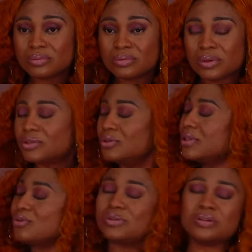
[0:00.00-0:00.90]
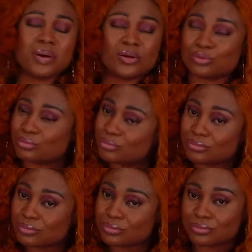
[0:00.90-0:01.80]
It did not say do it in the bedroom.
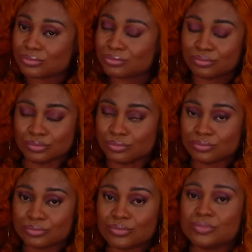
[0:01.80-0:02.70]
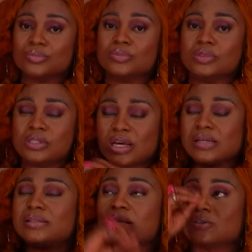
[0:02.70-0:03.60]
Mm-mm. Yes,
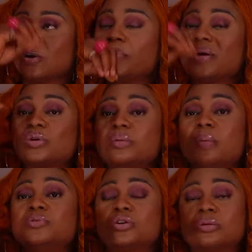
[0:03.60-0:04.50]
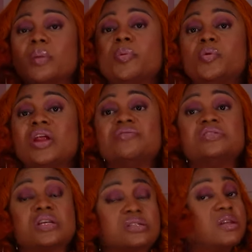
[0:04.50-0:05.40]
there are some parts where the Bible talked about people having
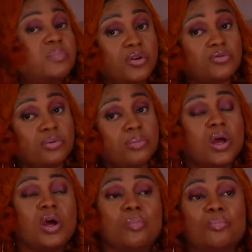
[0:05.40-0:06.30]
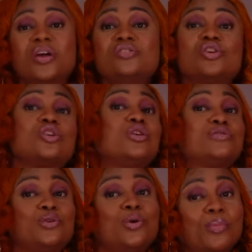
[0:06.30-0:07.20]
sex in the bedroom, but in Songs of
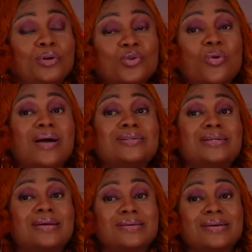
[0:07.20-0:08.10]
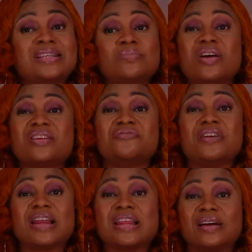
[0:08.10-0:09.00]
Solomon, go and check, it's more in the
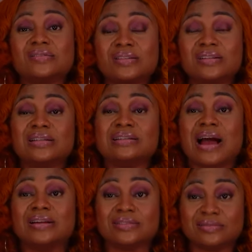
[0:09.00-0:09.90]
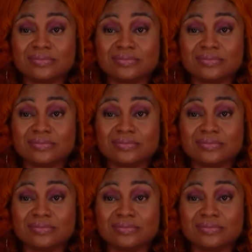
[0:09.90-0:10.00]
vineyard, in the garden.